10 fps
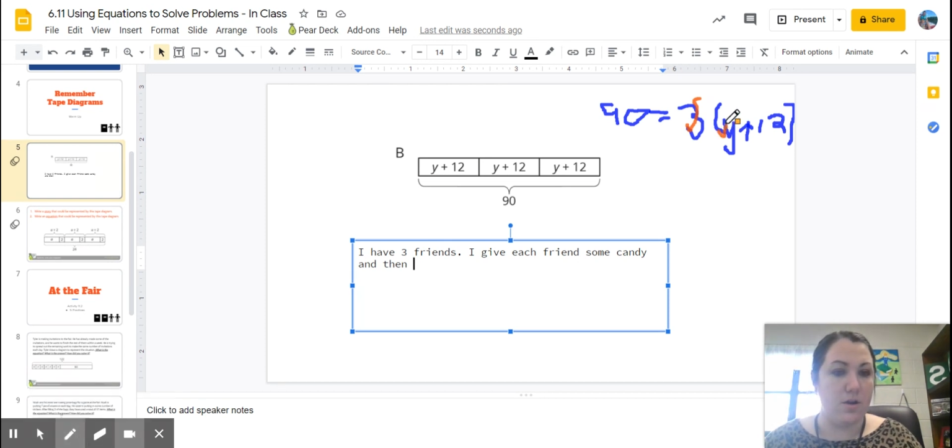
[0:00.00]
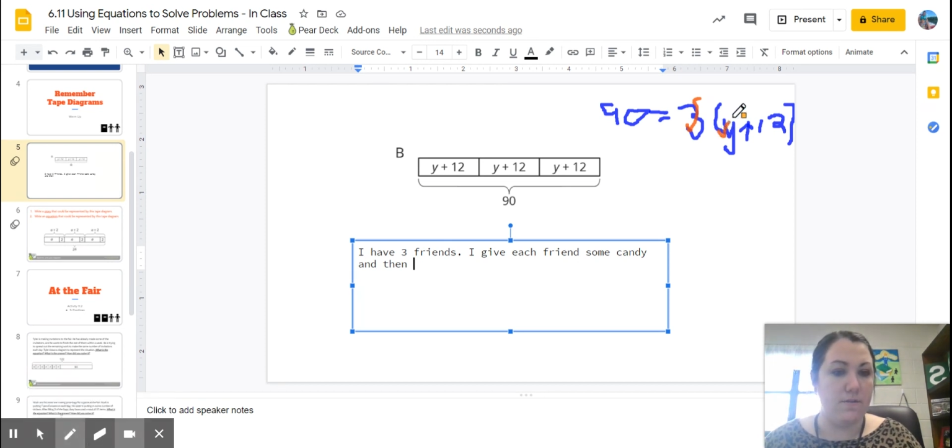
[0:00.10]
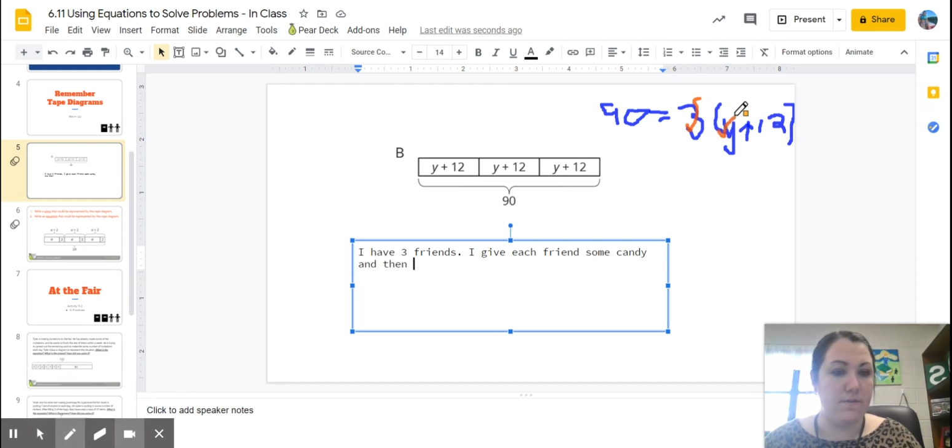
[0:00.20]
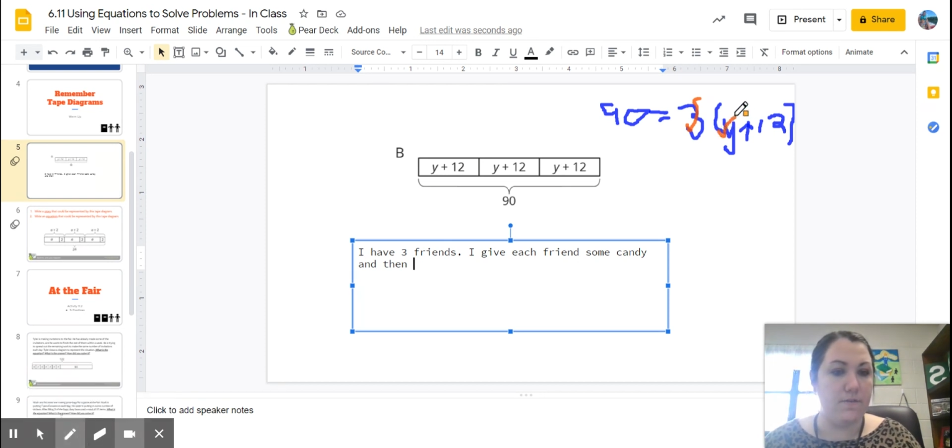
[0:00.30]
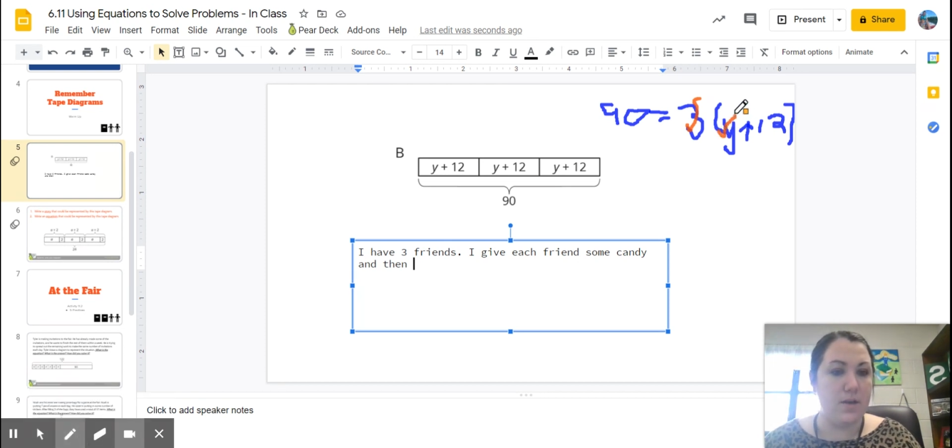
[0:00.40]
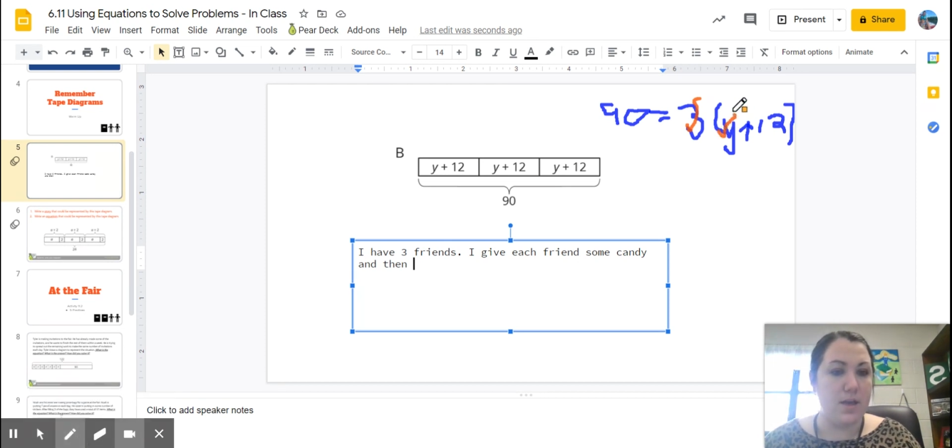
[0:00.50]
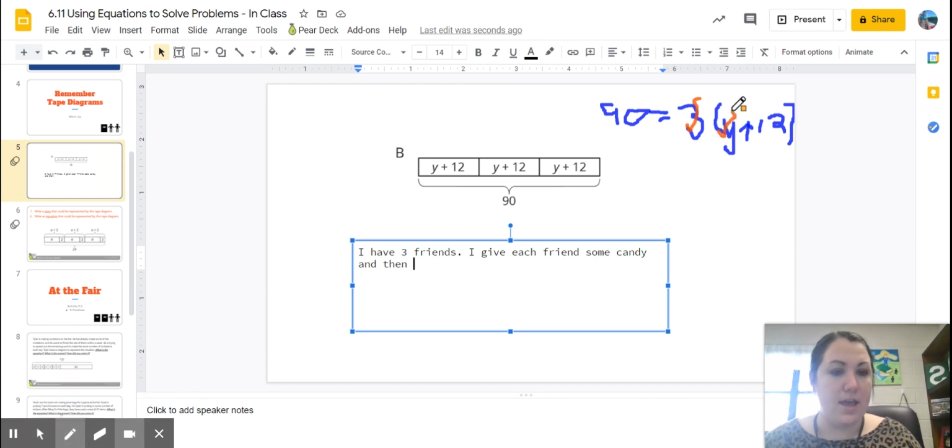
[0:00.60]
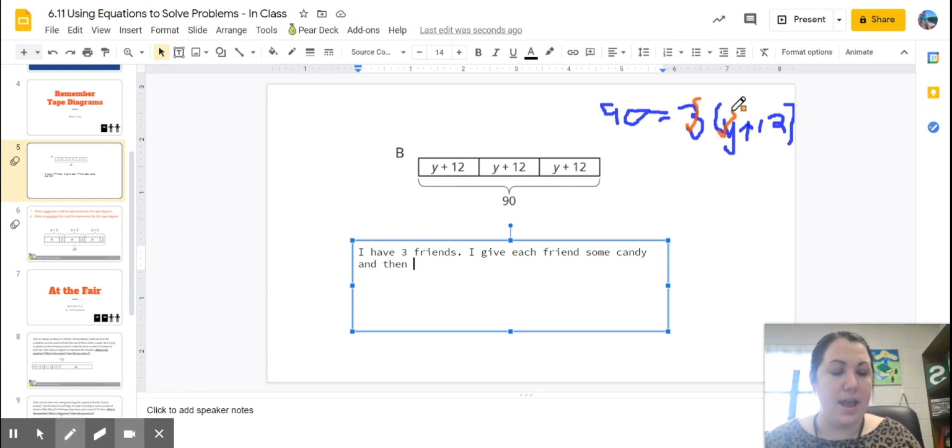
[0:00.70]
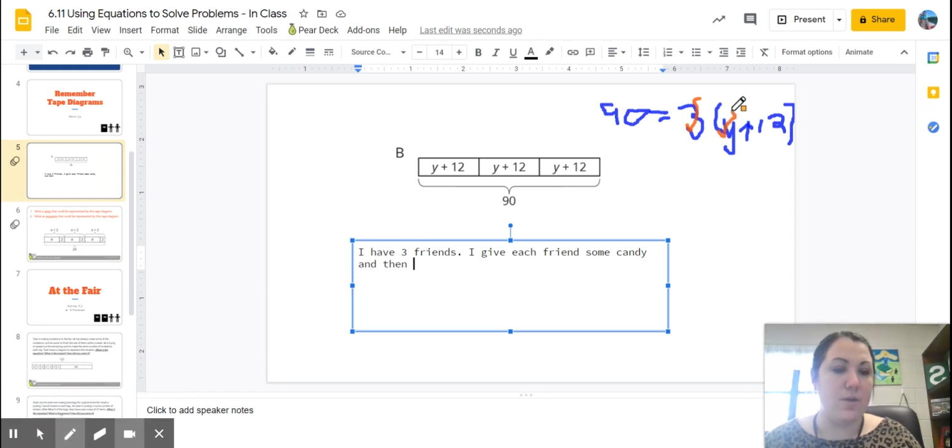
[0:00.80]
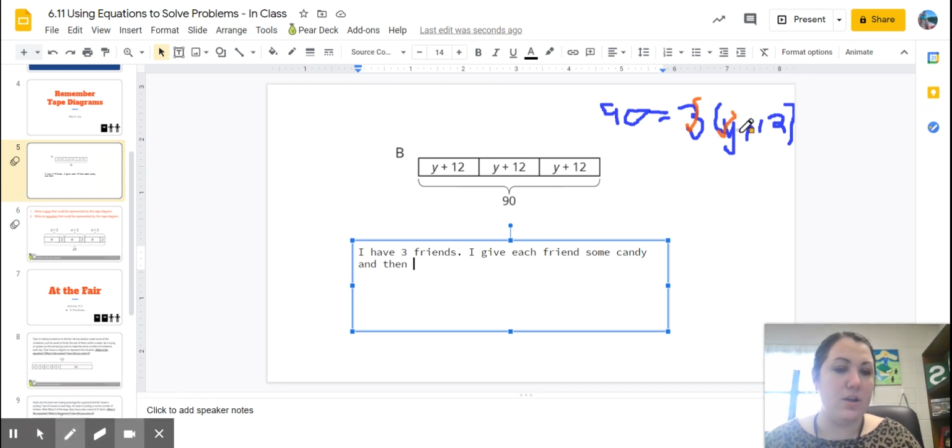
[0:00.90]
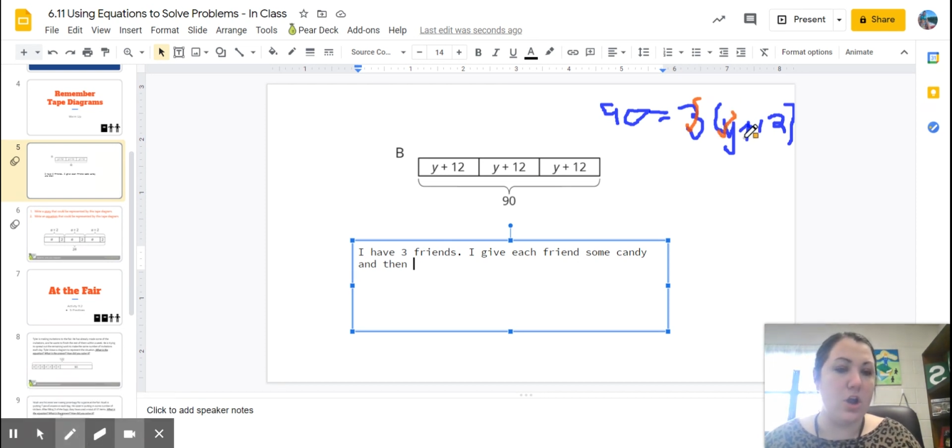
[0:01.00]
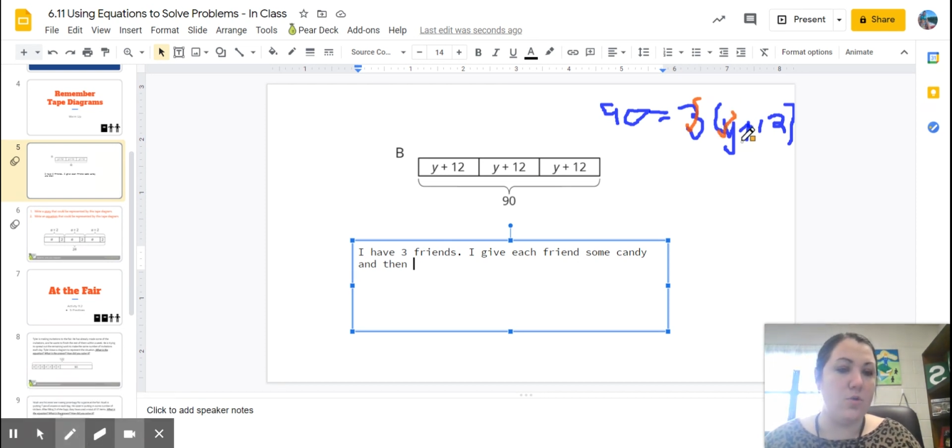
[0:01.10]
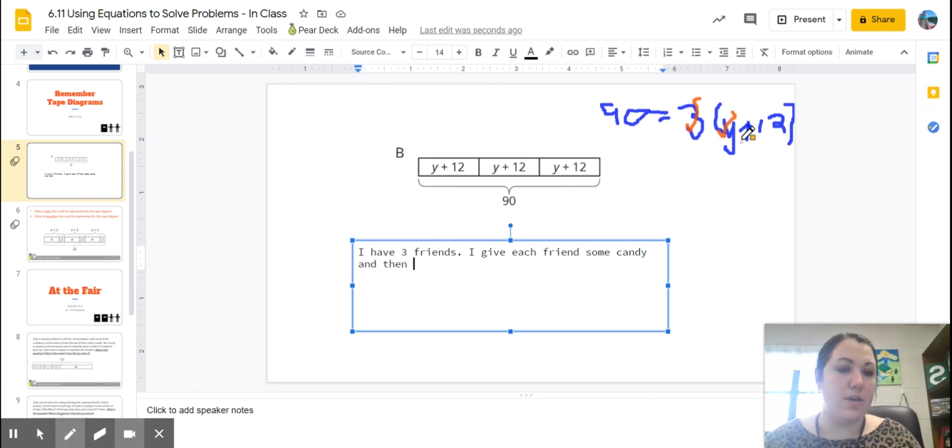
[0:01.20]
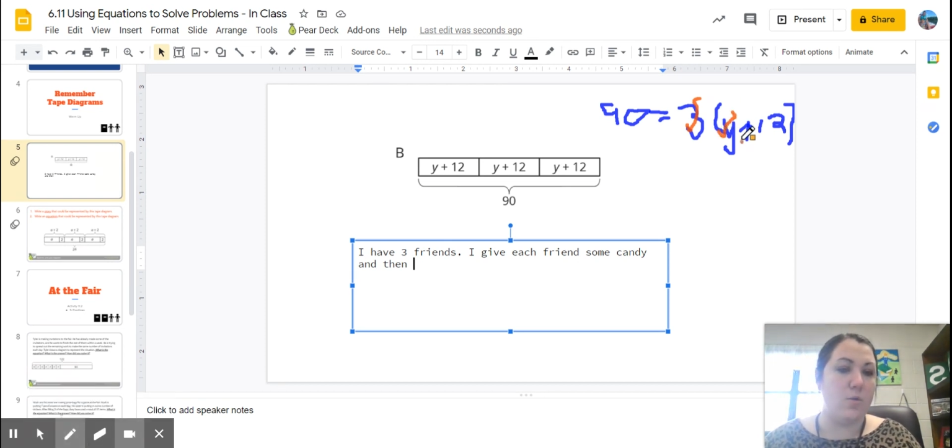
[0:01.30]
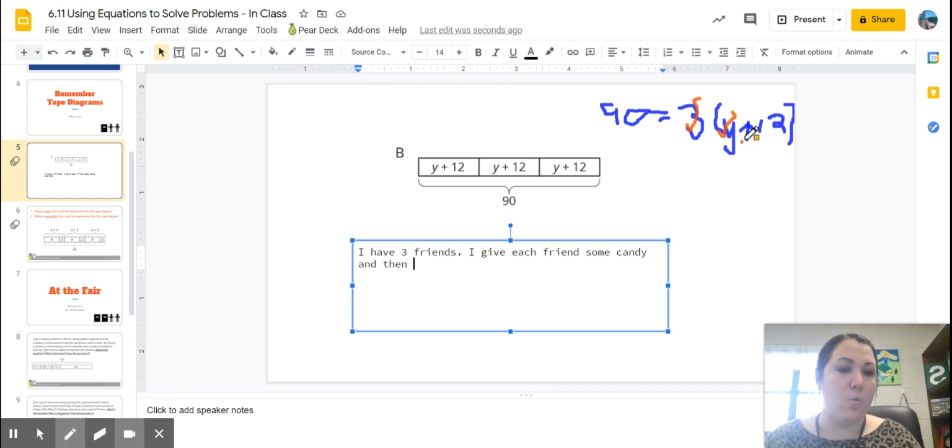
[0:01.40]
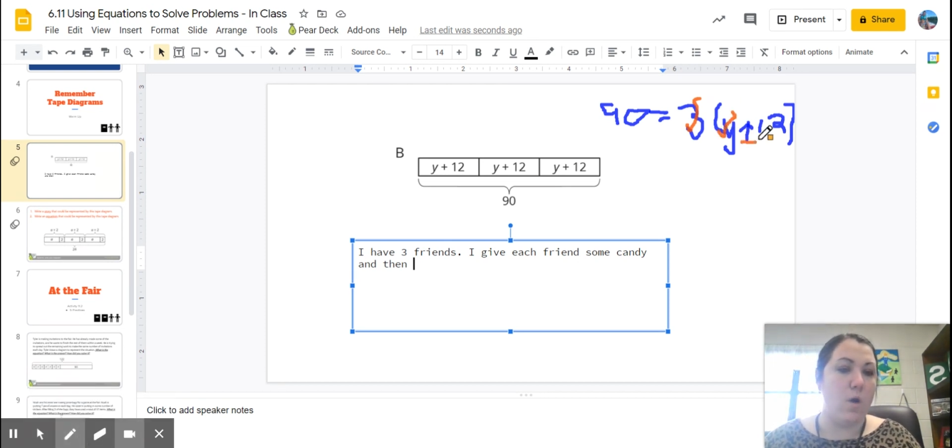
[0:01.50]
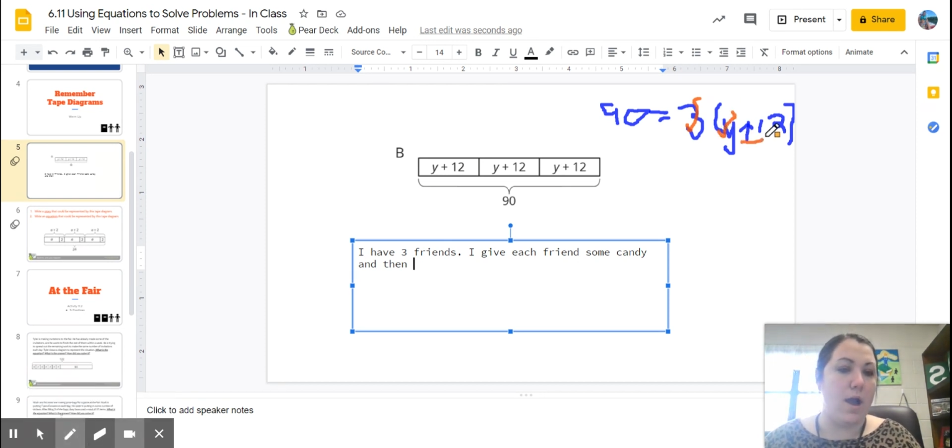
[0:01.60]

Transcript: And we know that Y is